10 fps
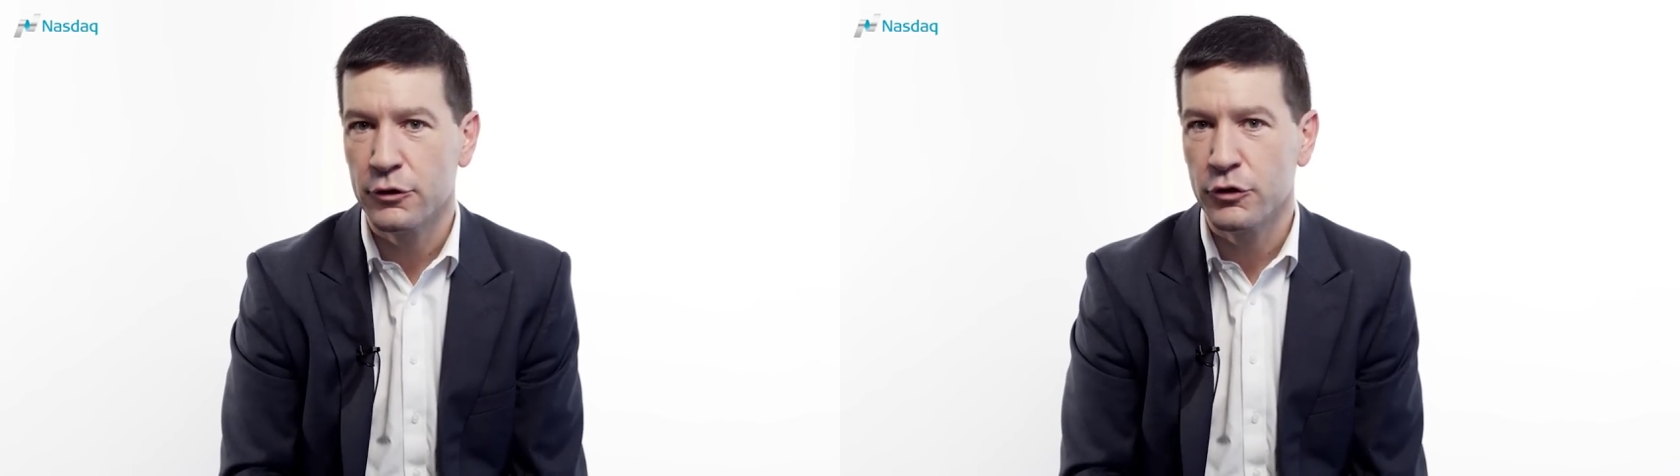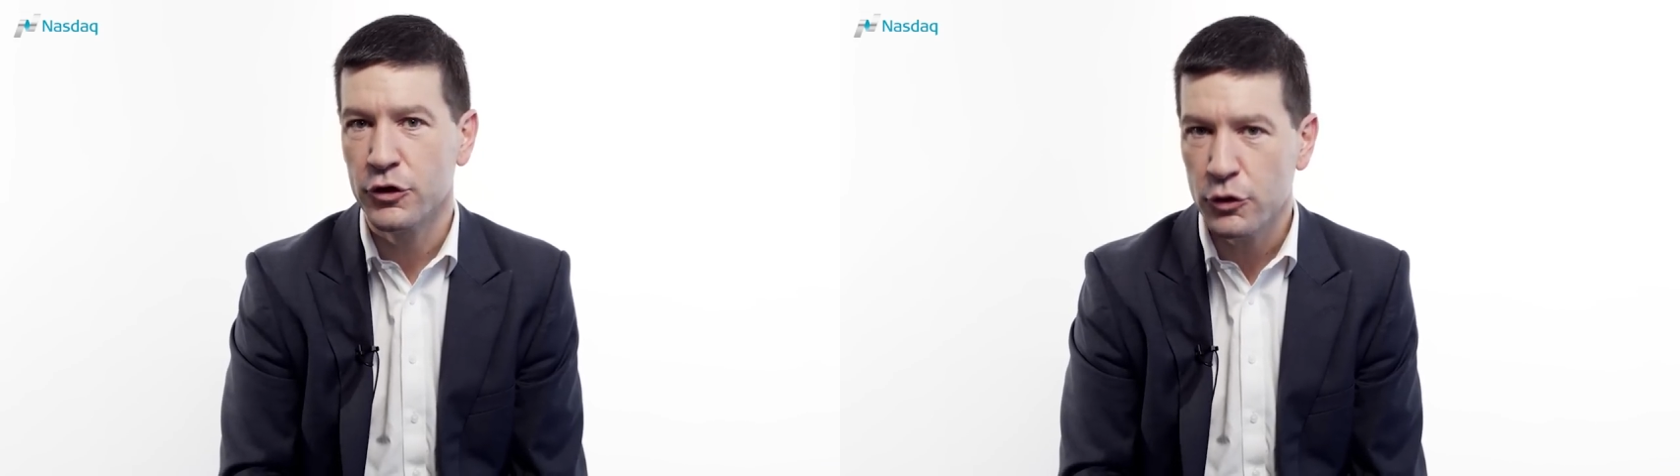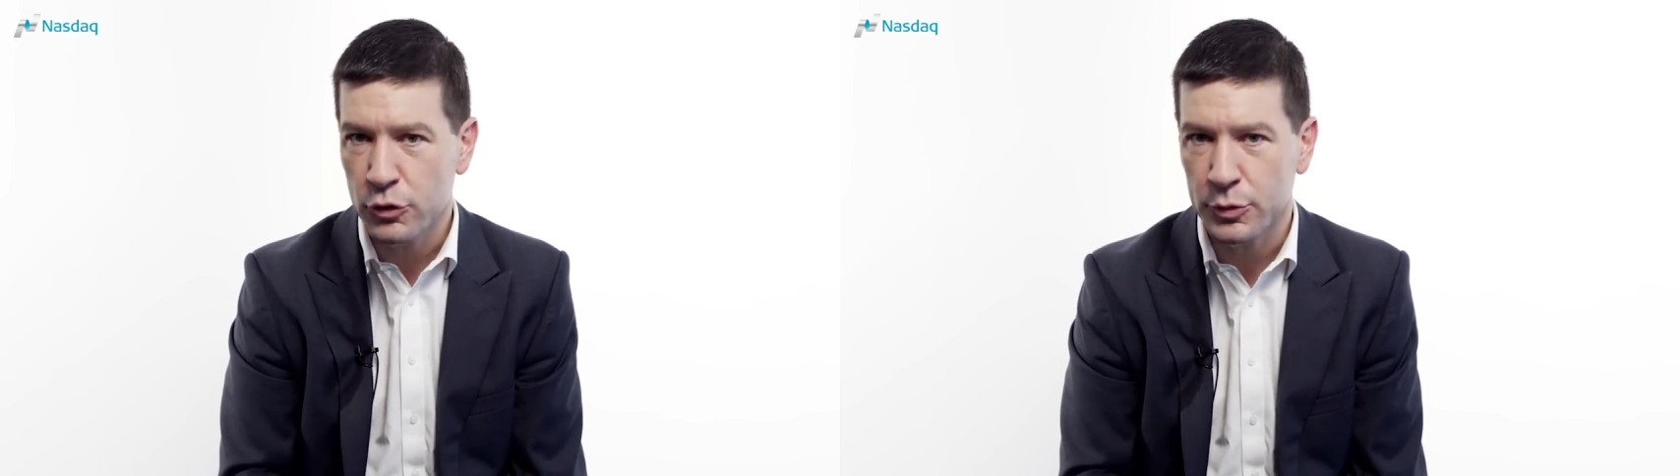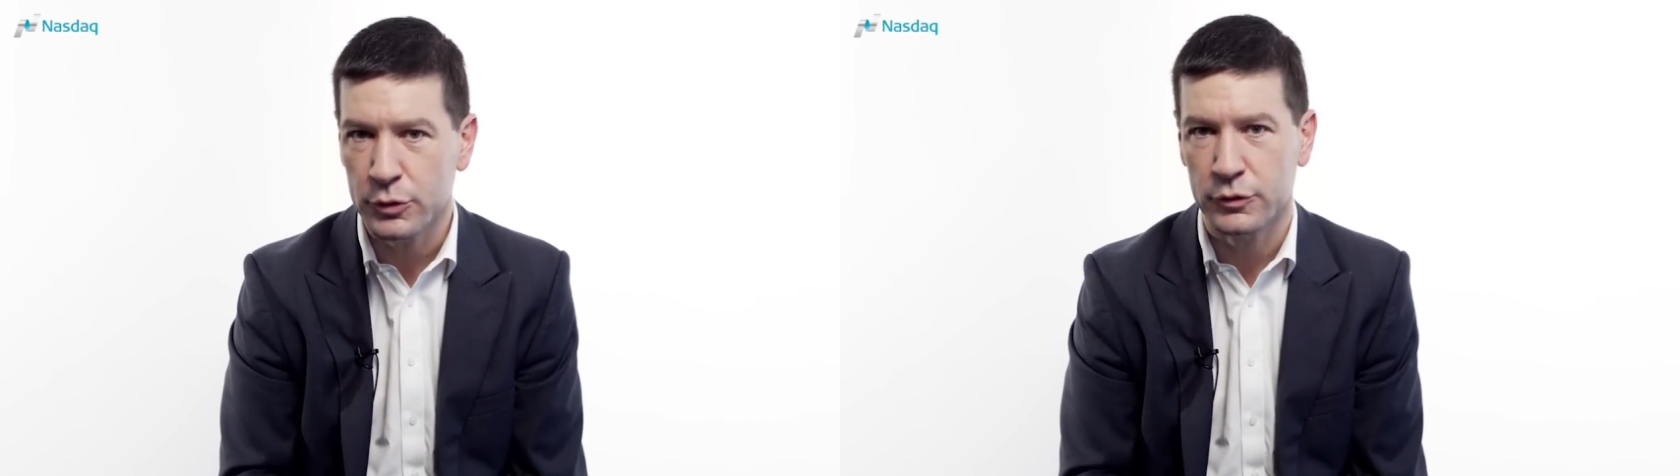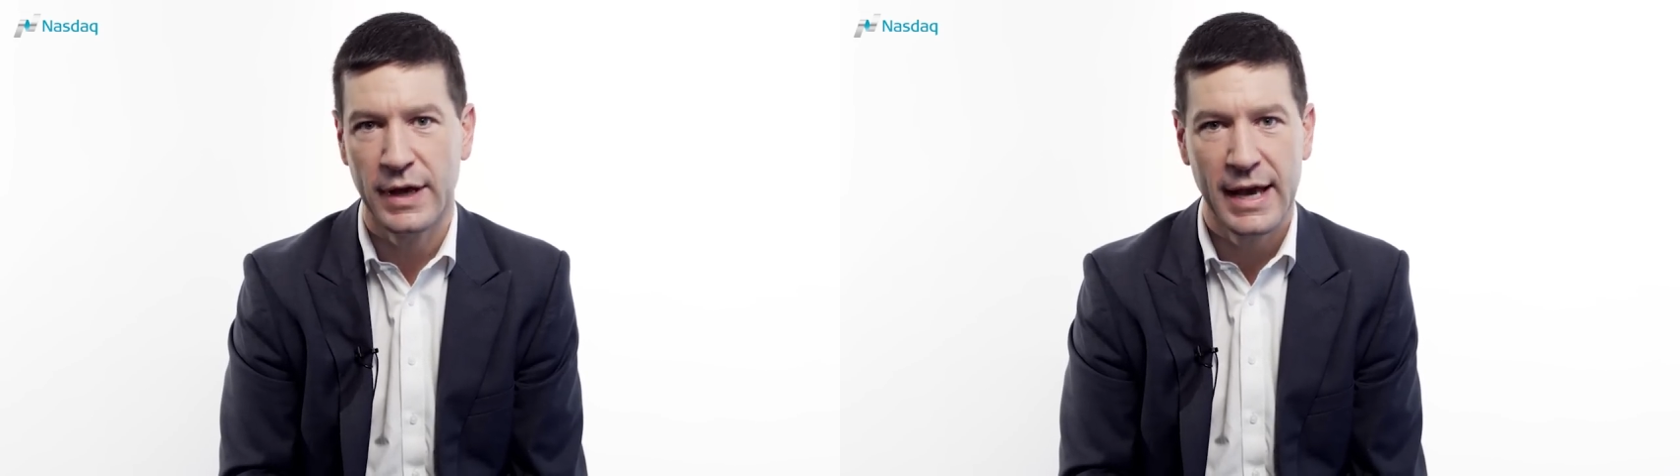
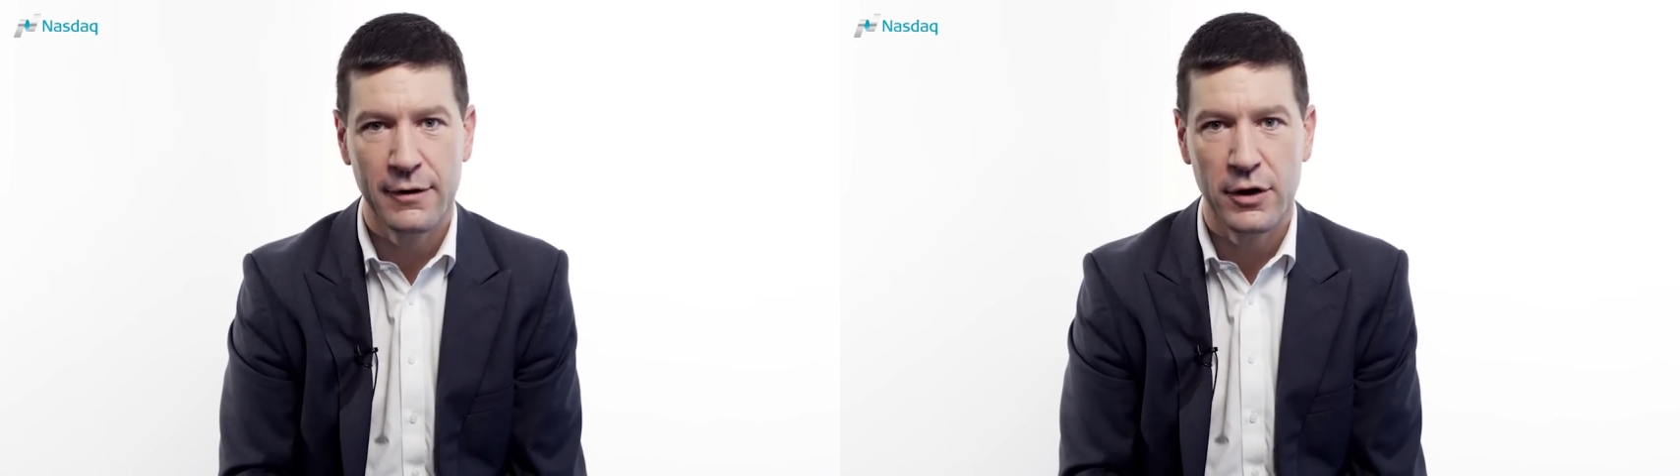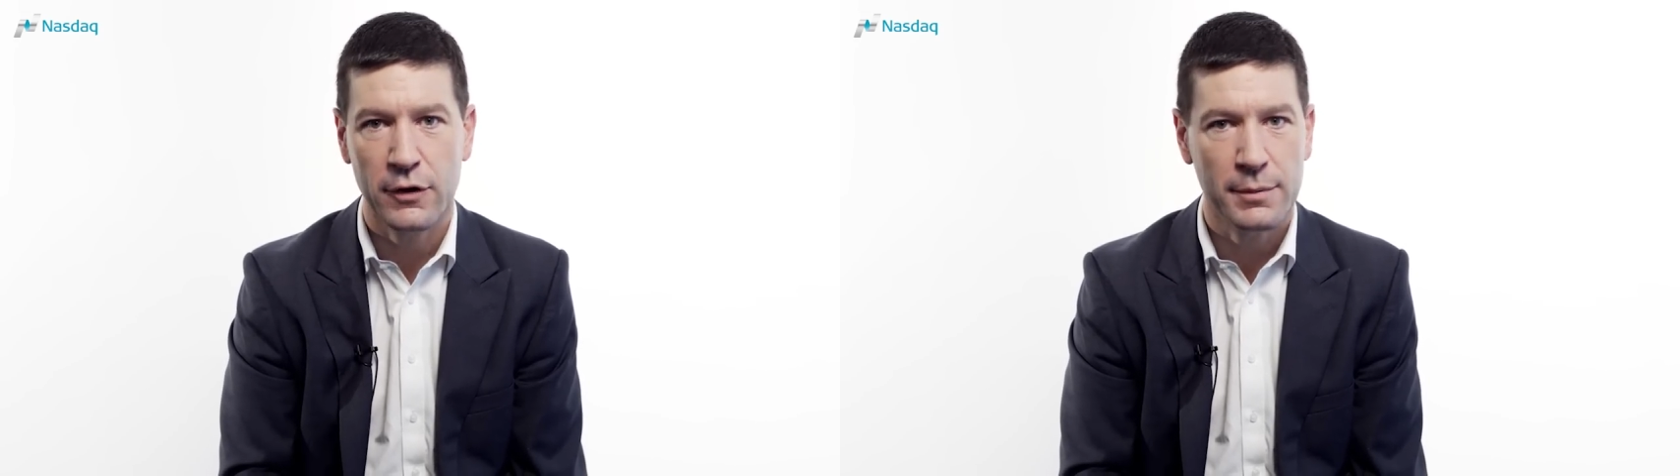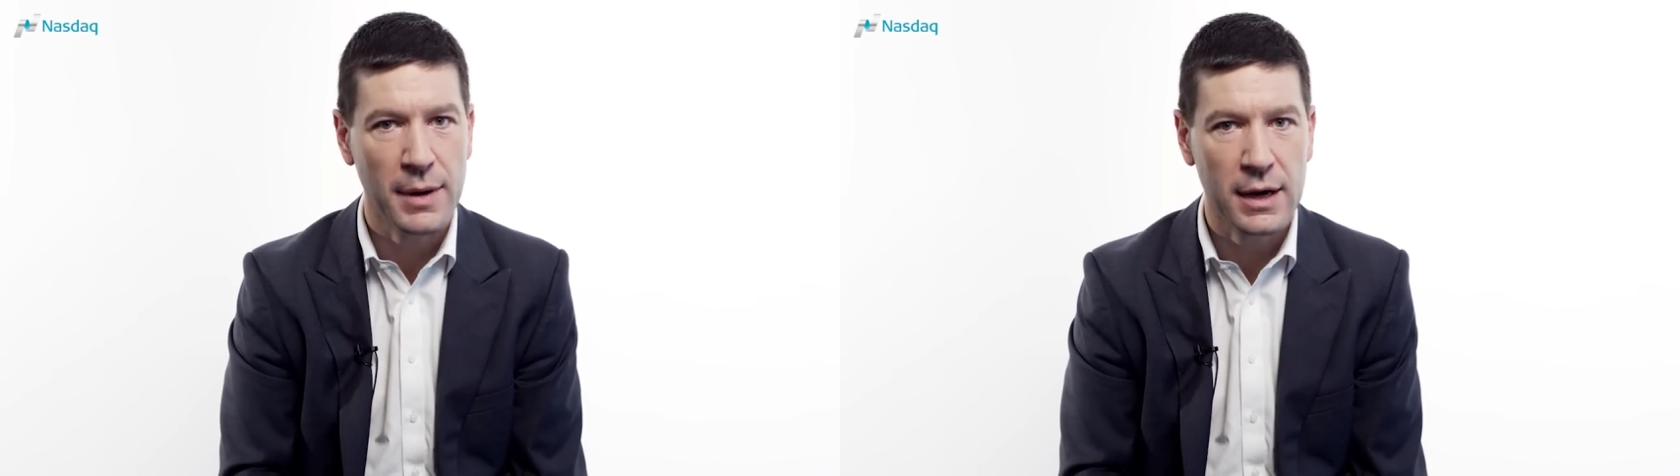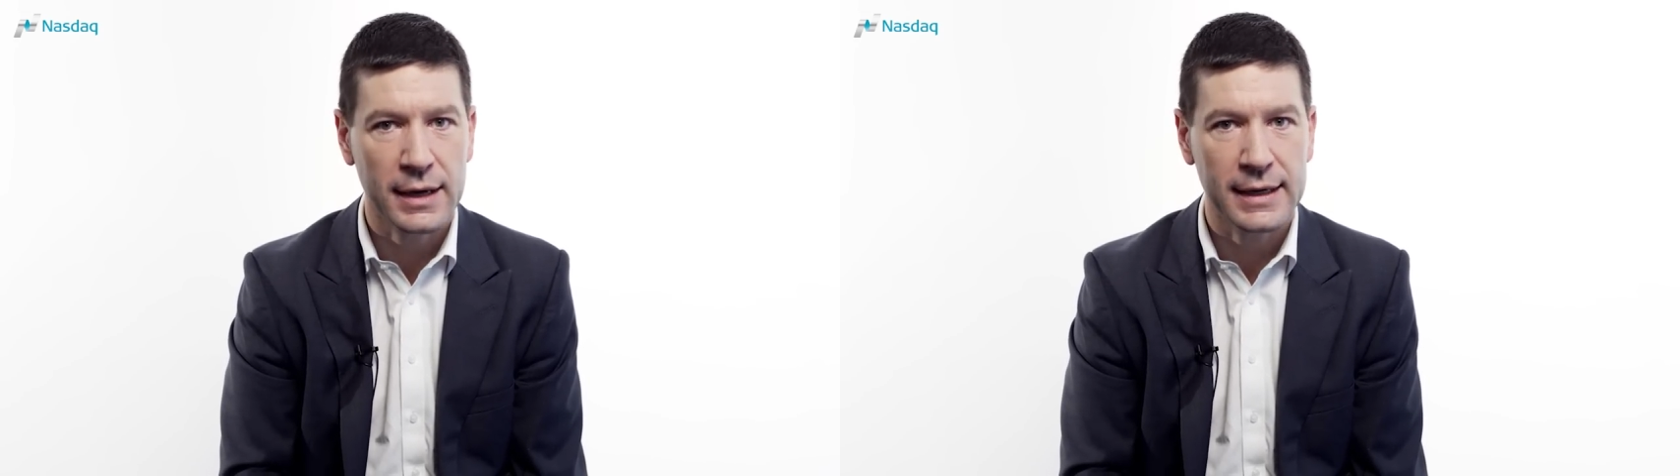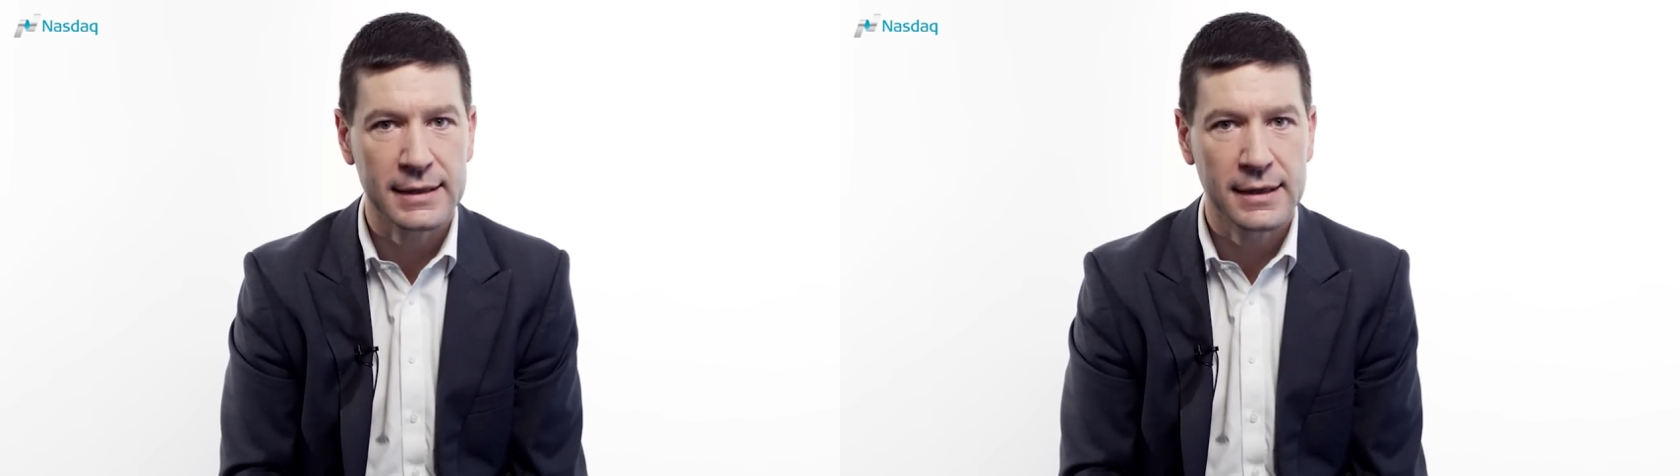renewables area of the
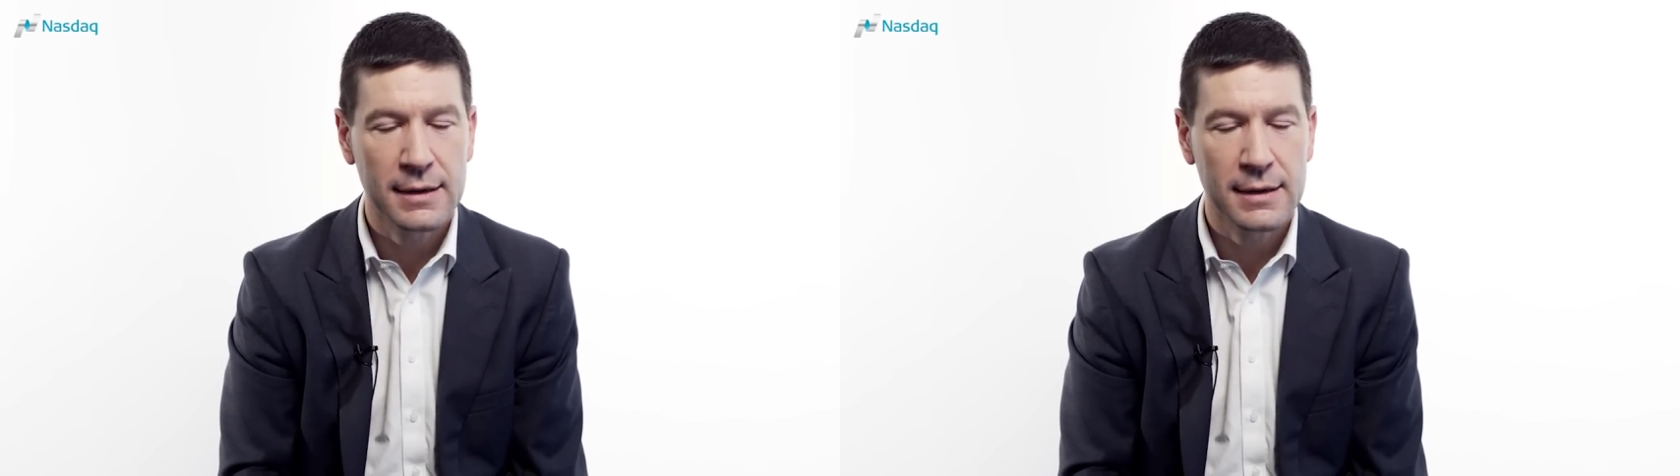market,